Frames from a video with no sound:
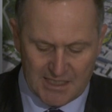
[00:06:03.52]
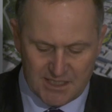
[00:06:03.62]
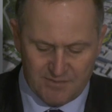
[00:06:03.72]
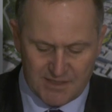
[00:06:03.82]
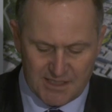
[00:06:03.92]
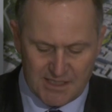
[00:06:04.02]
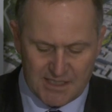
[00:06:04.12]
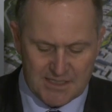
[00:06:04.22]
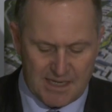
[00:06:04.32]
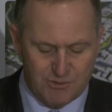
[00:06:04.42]
activity
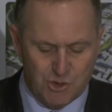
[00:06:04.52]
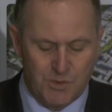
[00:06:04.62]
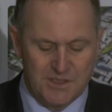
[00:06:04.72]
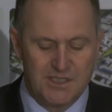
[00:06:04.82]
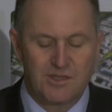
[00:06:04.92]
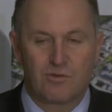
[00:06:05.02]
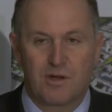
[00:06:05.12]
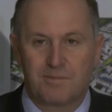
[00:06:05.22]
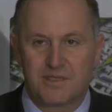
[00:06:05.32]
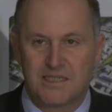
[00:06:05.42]
is up
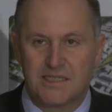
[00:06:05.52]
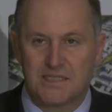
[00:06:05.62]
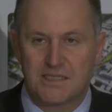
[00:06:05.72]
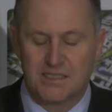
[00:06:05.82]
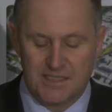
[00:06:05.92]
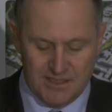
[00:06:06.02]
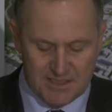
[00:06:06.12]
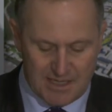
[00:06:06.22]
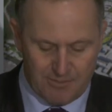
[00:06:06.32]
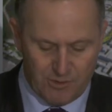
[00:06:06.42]
23% in the
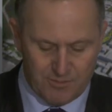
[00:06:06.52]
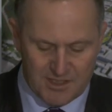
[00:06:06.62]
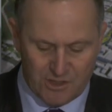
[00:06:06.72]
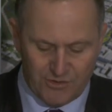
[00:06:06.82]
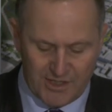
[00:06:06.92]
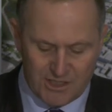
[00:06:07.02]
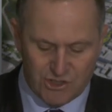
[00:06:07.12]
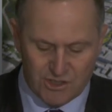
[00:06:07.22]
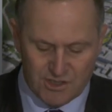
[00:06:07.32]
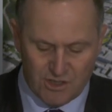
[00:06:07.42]
suburbs and on the
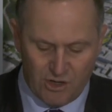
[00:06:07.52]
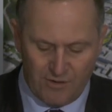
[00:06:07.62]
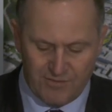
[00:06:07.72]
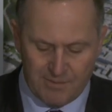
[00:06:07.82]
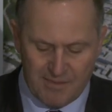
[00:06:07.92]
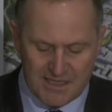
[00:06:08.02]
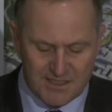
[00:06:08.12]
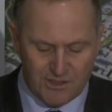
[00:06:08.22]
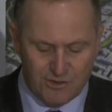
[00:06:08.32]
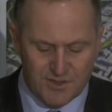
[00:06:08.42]
edges of the
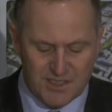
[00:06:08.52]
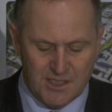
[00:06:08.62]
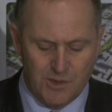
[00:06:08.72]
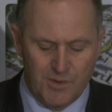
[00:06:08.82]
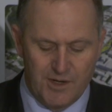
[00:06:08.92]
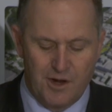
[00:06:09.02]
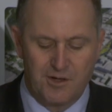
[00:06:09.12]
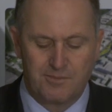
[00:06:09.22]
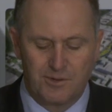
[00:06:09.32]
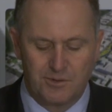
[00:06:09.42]
amazing new city we're going
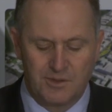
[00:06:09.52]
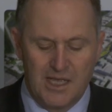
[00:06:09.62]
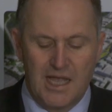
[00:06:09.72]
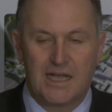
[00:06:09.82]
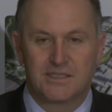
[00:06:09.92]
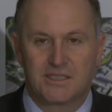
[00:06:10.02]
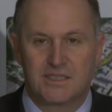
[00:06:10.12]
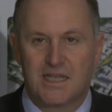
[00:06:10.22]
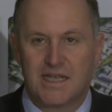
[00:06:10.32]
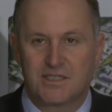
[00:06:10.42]
to build under
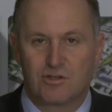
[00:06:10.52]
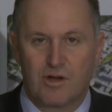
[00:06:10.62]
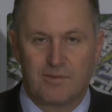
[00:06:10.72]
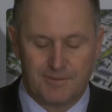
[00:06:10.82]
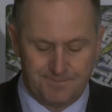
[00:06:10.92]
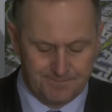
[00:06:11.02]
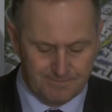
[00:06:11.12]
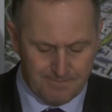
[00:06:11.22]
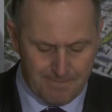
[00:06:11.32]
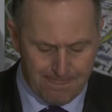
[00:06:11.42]
today's agreement.
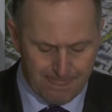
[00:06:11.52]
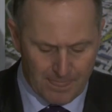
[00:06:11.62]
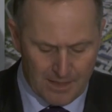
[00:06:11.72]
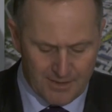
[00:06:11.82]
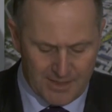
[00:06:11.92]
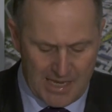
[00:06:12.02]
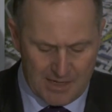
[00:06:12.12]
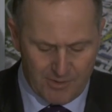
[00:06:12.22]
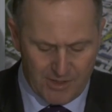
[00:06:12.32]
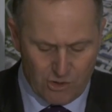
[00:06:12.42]
The
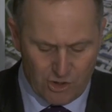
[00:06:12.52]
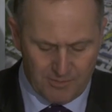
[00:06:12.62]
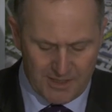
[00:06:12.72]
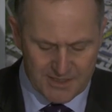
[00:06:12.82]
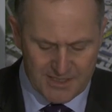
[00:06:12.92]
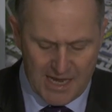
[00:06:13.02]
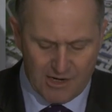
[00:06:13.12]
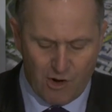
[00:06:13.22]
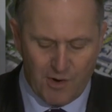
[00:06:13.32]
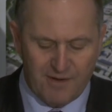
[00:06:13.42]
Canterbury economy is now
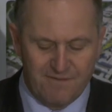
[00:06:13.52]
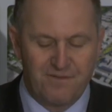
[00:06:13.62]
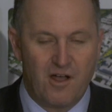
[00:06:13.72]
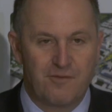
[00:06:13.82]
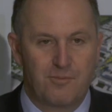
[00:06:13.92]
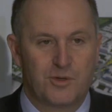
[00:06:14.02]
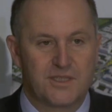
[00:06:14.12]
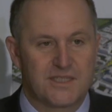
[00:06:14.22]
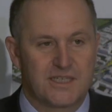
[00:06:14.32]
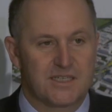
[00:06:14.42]
growing at
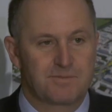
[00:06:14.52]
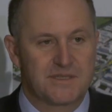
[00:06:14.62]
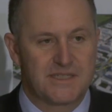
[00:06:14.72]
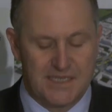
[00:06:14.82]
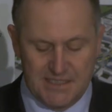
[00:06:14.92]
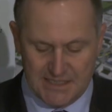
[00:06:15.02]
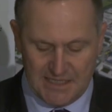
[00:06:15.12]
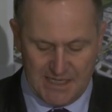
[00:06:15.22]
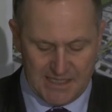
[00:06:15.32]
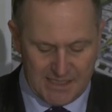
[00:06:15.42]
5.6%
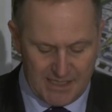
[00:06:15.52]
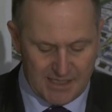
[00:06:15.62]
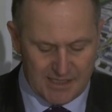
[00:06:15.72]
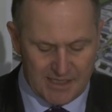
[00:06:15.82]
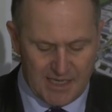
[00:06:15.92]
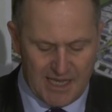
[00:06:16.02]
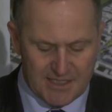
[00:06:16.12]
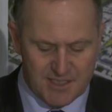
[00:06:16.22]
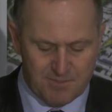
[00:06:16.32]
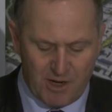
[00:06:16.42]
a year,
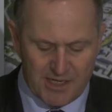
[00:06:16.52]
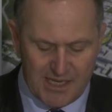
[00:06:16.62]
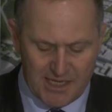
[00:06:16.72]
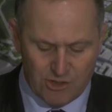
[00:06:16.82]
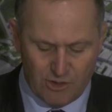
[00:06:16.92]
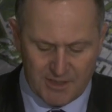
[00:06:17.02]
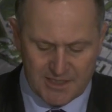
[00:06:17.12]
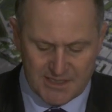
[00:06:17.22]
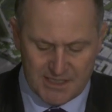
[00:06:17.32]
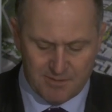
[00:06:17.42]
and despite economic
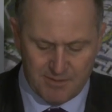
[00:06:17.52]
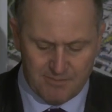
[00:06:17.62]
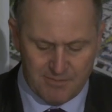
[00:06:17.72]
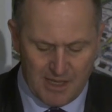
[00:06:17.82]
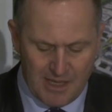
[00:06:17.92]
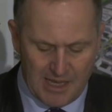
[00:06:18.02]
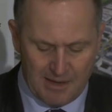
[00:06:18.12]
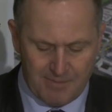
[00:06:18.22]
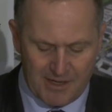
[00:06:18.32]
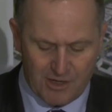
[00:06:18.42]
sentiment
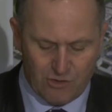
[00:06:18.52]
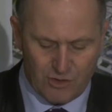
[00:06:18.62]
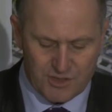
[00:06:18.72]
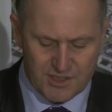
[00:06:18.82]
being